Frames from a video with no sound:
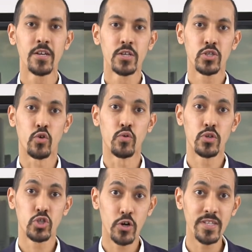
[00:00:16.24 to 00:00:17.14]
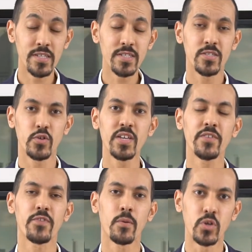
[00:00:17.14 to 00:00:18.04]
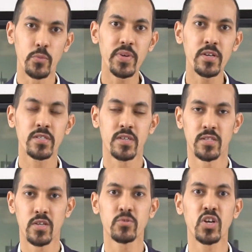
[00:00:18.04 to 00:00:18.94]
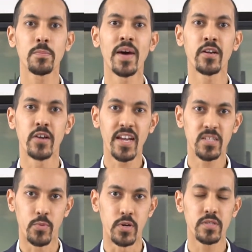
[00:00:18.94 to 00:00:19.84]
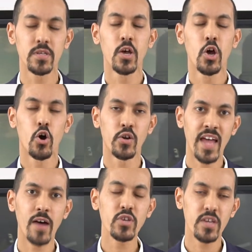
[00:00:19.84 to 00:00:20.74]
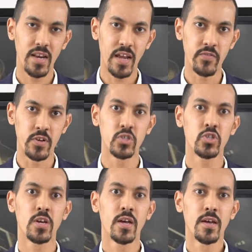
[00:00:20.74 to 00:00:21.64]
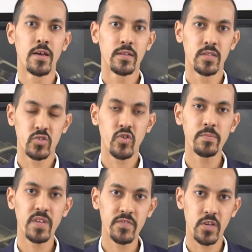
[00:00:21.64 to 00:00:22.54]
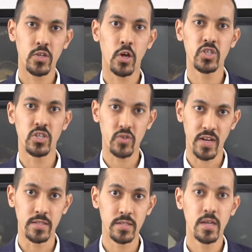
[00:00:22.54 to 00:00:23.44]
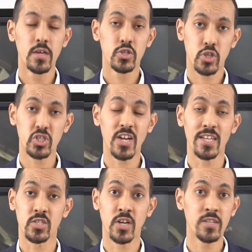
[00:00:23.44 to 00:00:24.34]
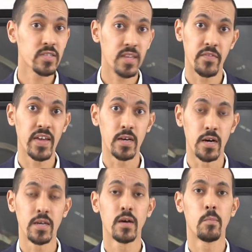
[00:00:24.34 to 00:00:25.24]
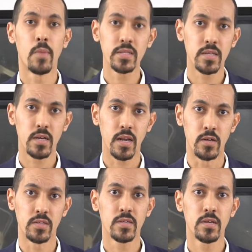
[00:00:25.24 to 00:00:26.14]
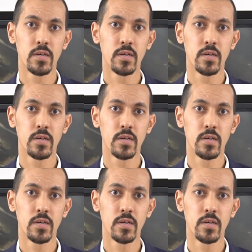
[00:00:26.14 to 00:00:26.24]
So join us to hear from your peers and subject matter experts on how you can leverage disruptive technology trends such as generative AI, multi-cloud,